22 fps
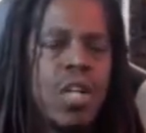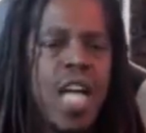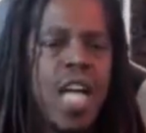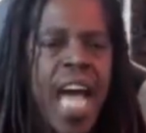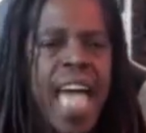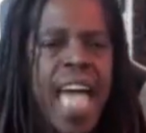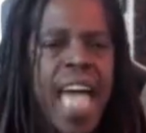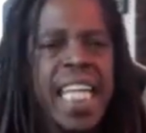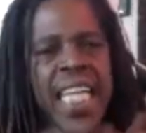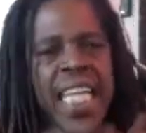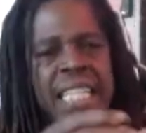
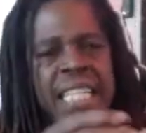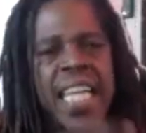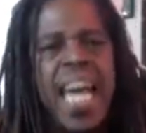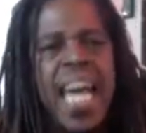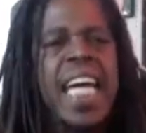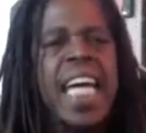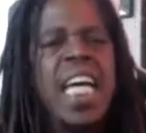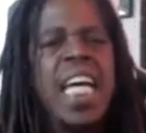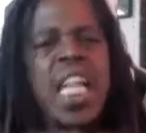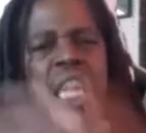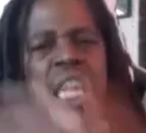and they
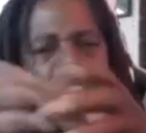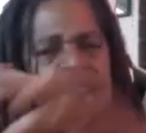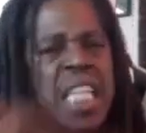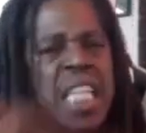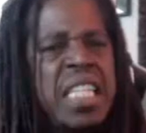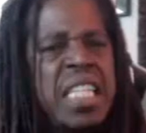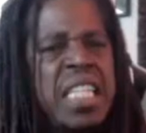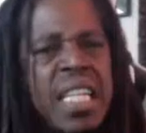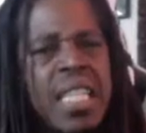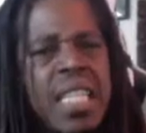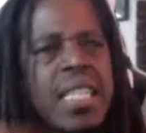say,
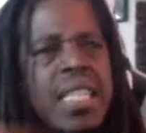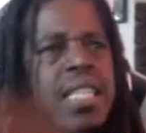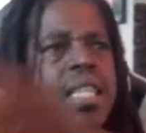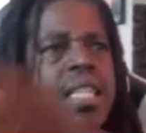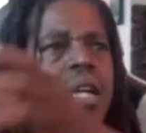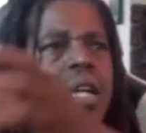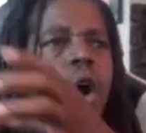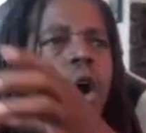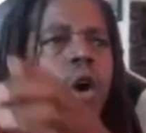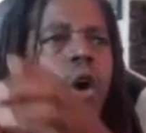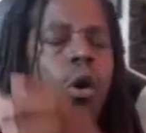this is the
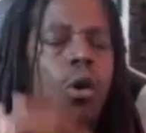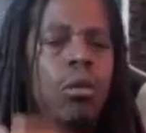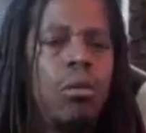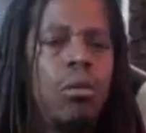goal,